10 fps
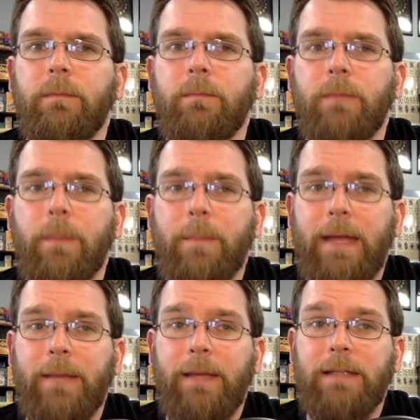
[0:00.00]
The
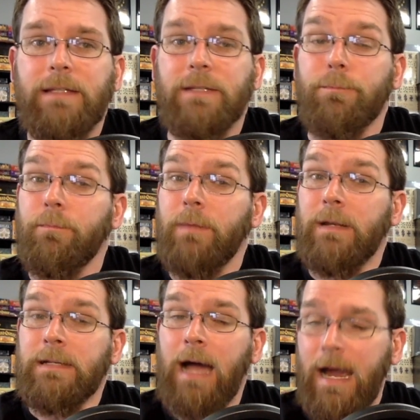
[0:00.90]
mana base is
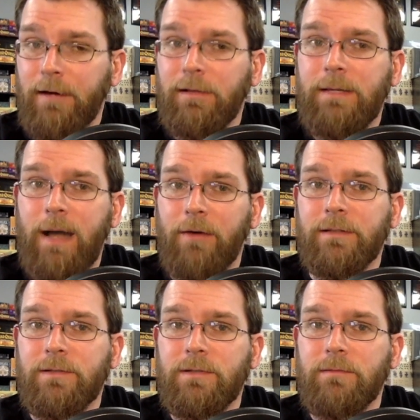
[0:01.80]
entirely
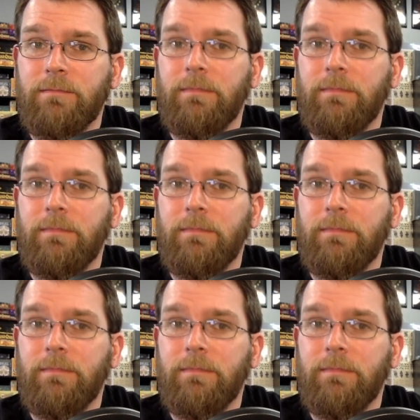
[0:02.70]
mountains.